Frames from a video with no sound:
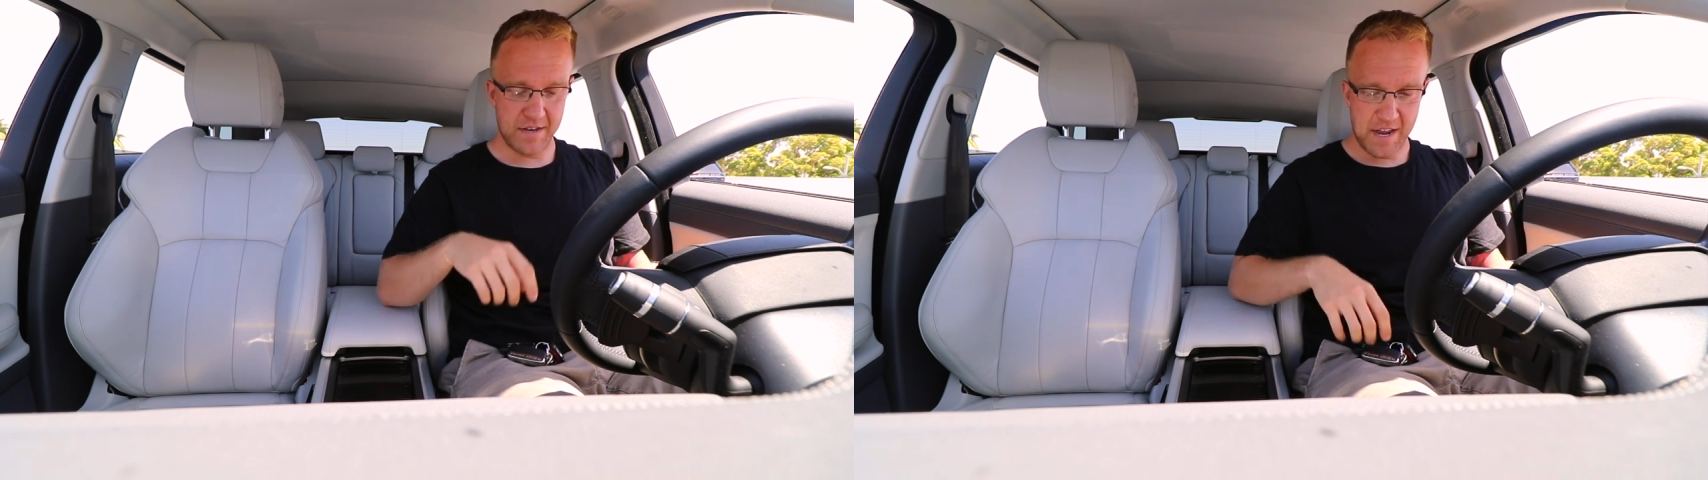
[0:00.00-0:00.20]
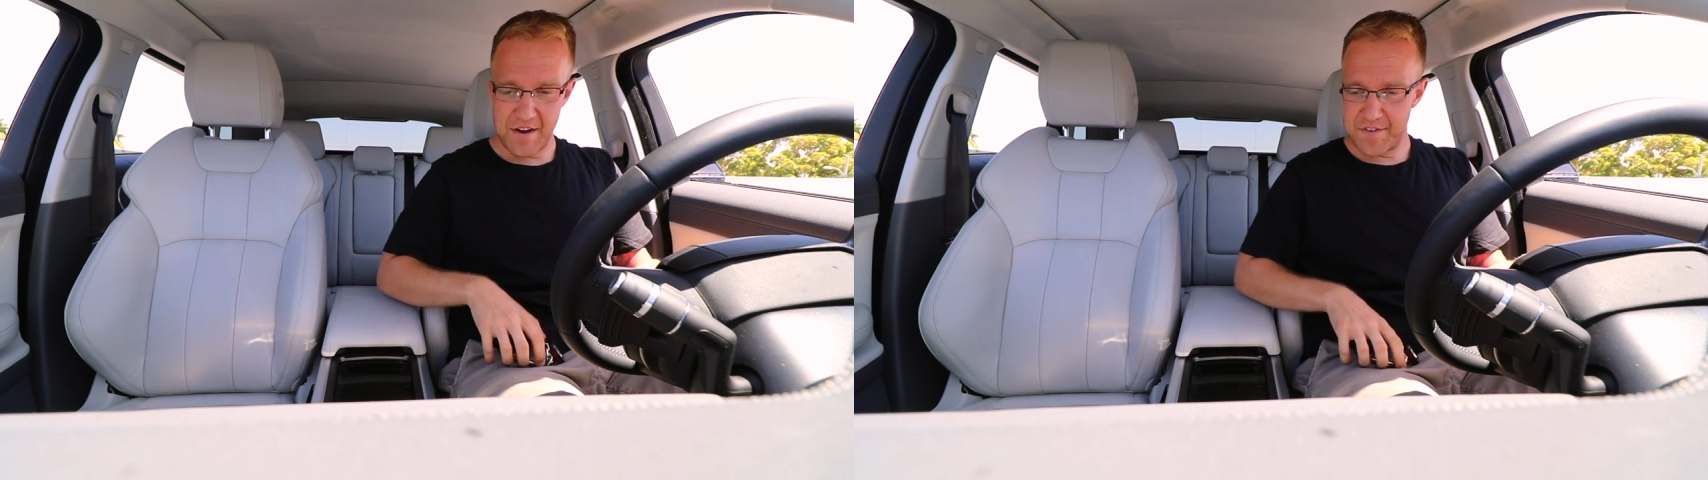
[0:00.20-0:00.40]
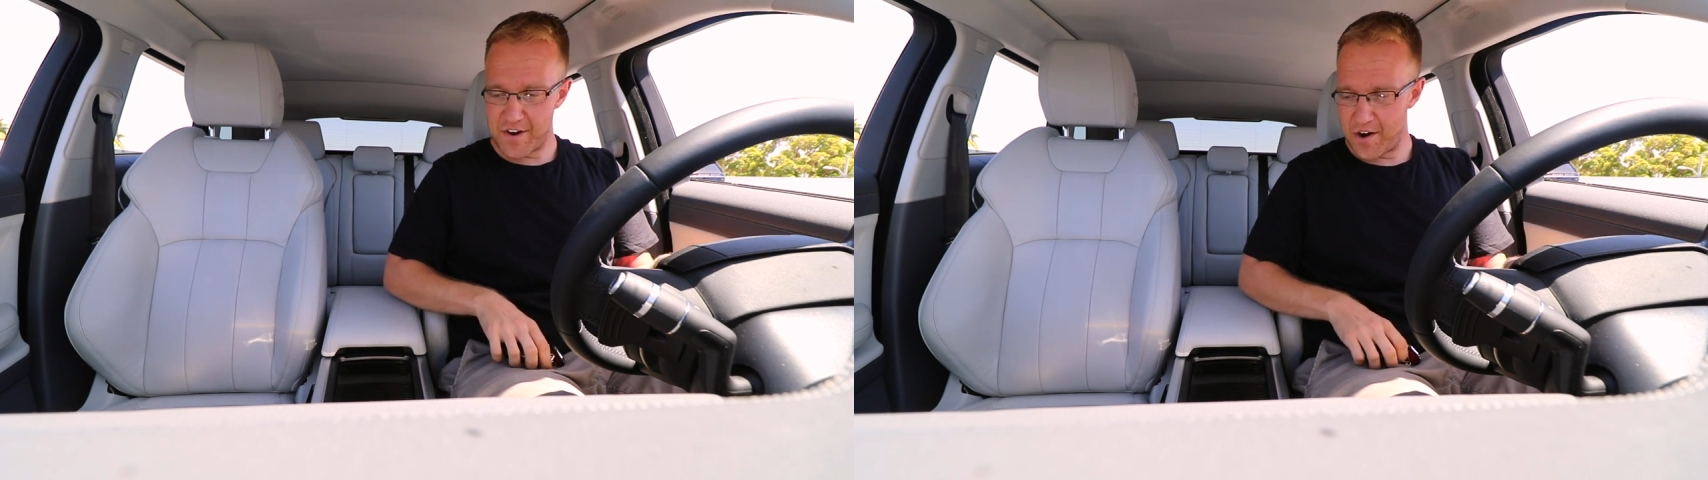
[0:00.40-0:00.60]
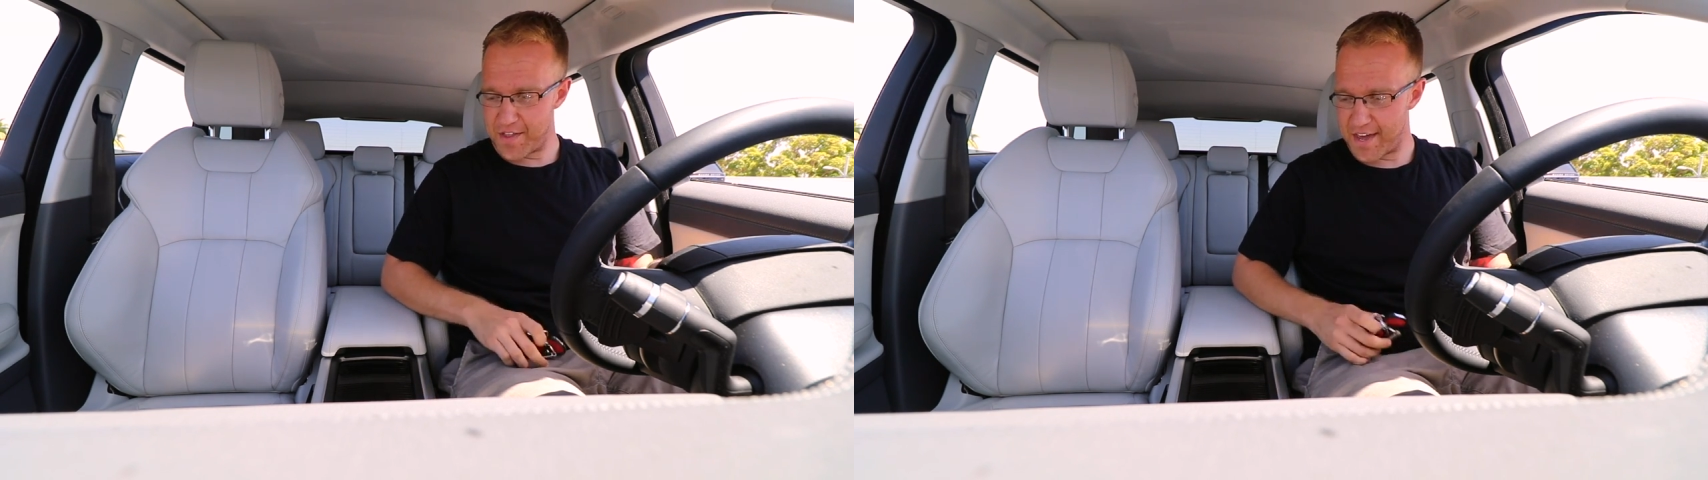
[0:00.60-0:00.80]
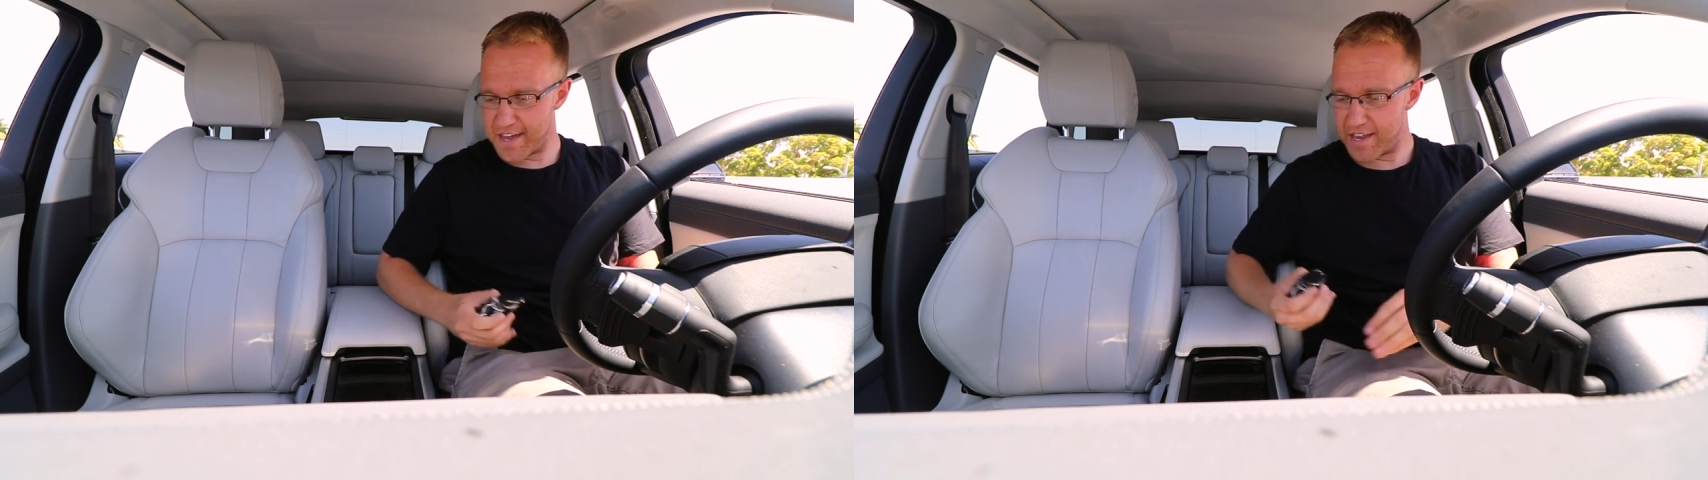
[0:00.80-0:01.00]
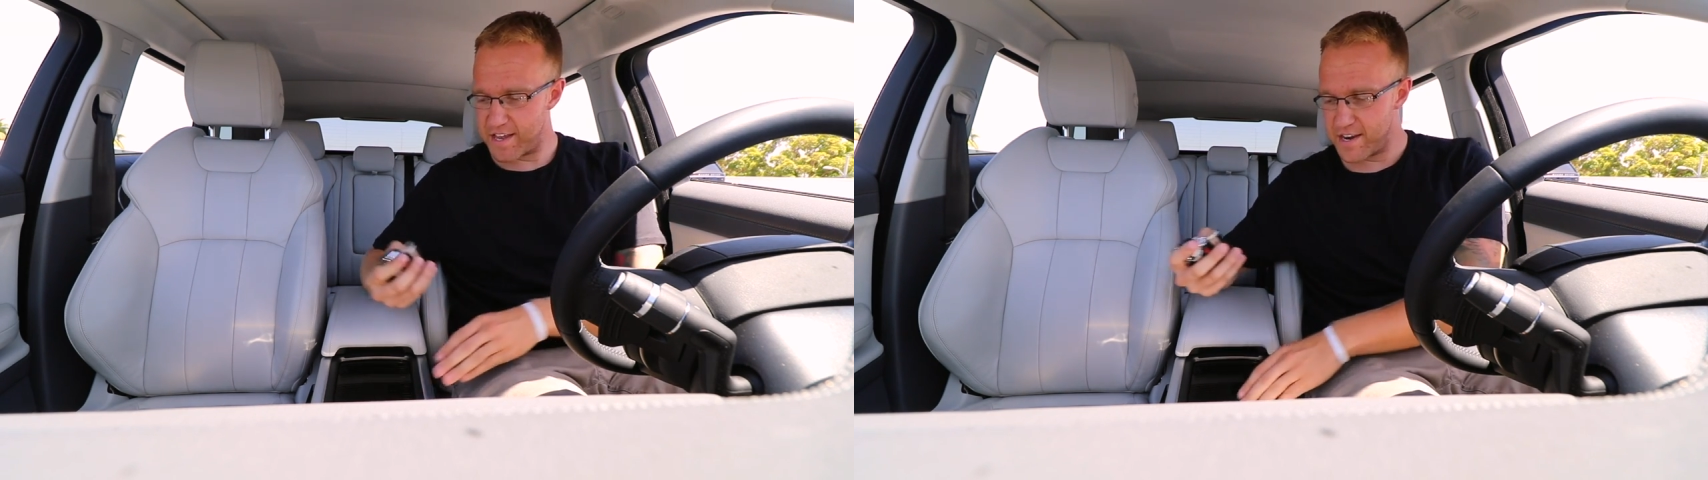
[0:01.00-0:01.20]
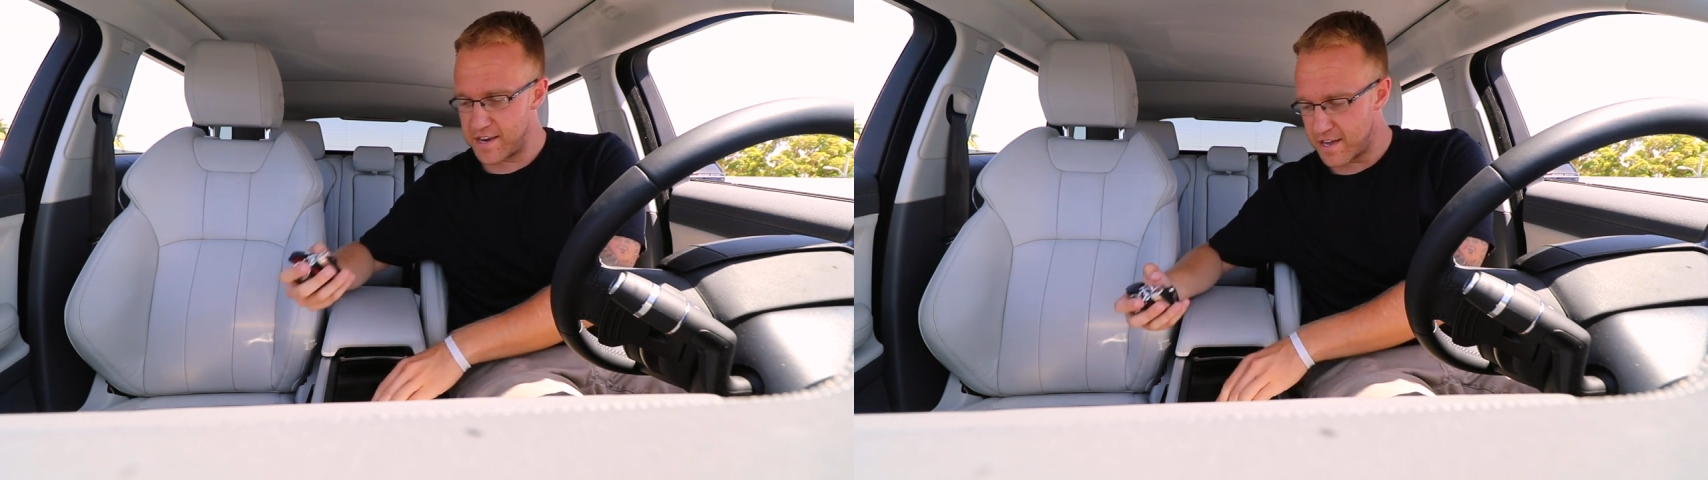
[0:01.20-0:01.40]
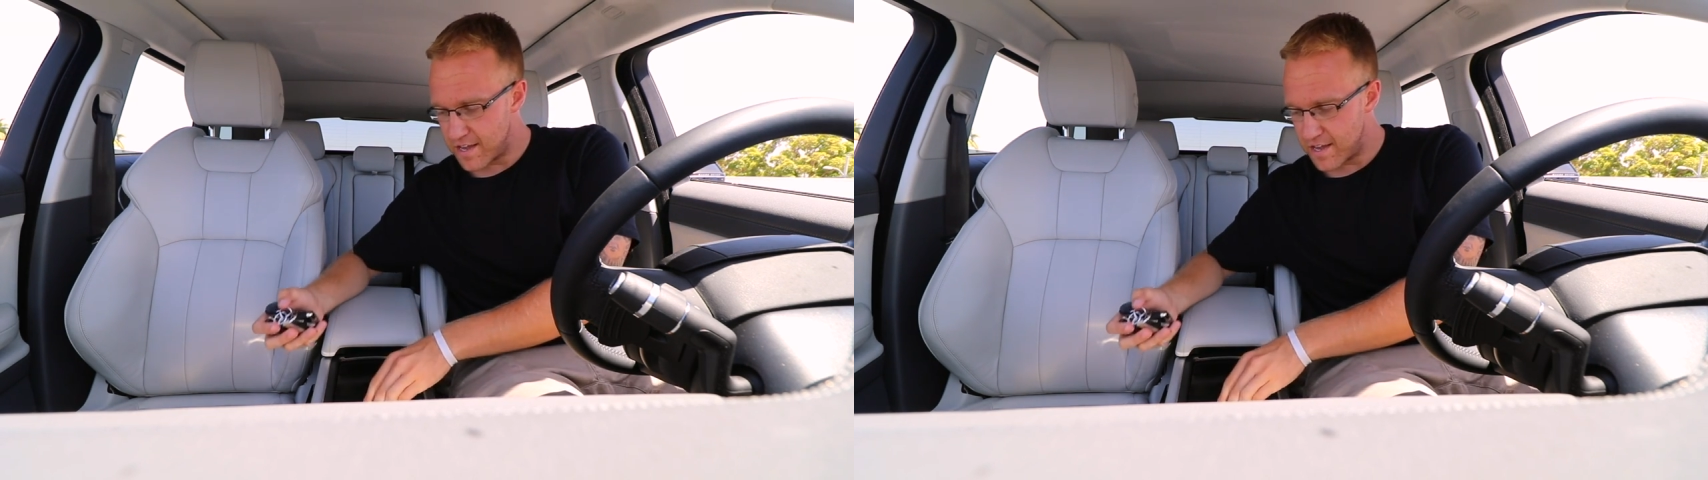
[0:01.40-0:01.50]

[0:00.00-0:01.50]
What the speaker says: in every car that I get in,